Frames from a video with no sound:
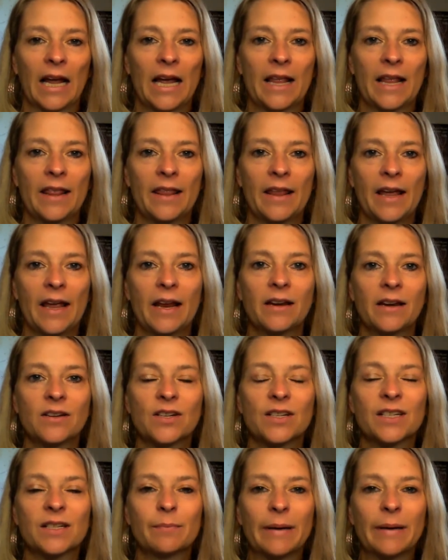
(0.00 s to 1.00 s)
And then
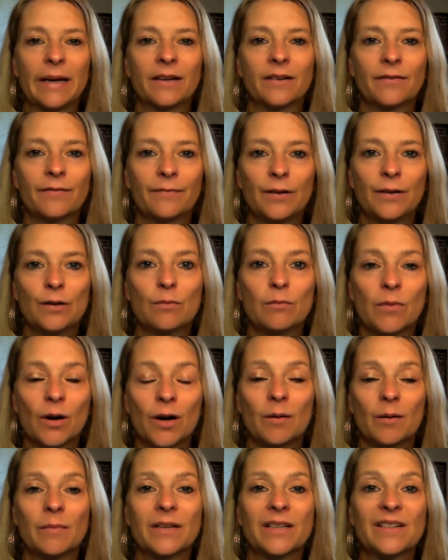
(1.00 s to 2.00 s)
just spend a few
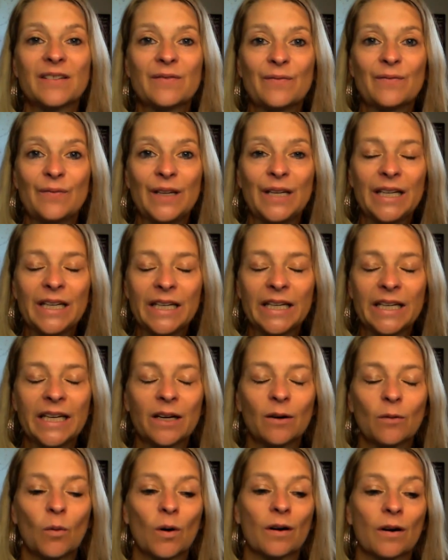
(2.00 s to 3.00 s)
moments
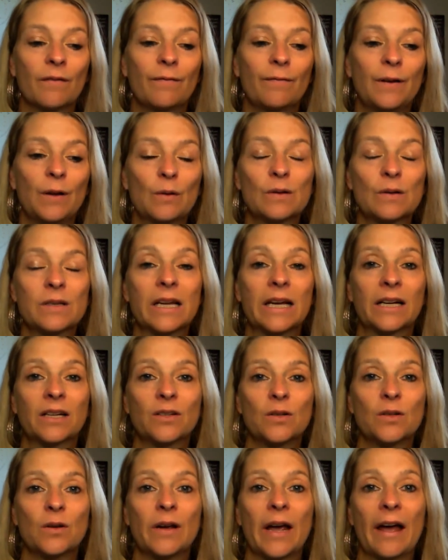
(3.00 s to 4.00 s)
feeling what it feels like
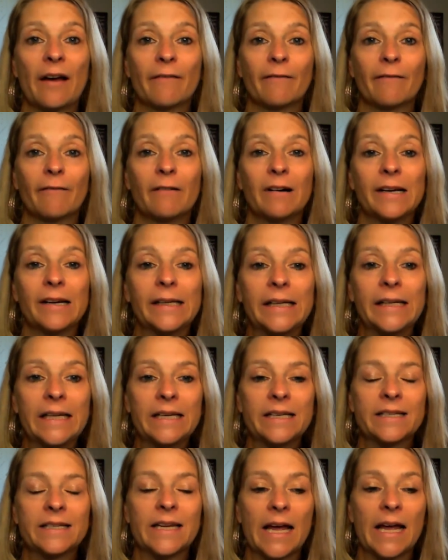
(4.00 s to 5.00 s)
to have
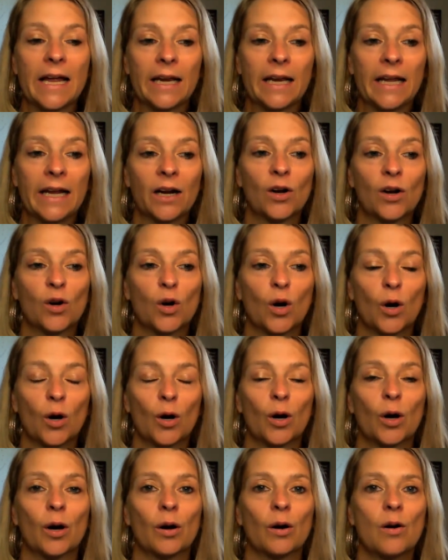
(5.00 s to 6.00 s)
released and let
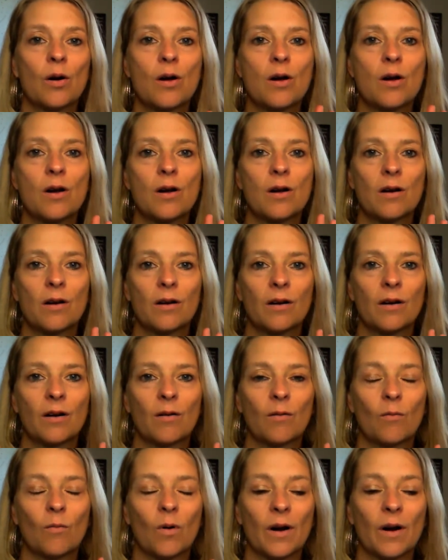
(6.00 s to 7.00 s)
go
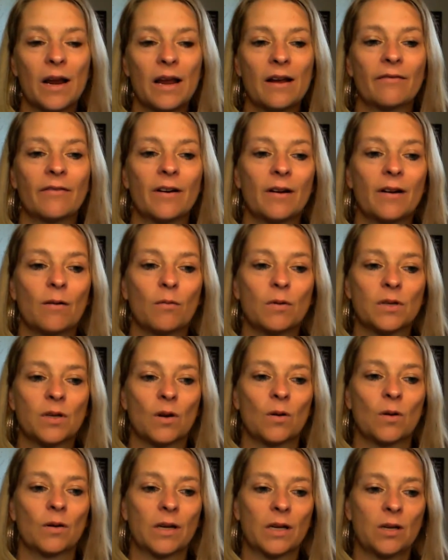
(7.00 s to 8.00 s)
whatever was
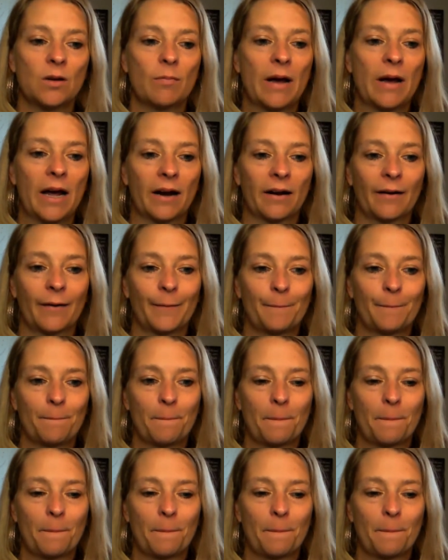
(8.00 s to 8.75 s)
holding you back.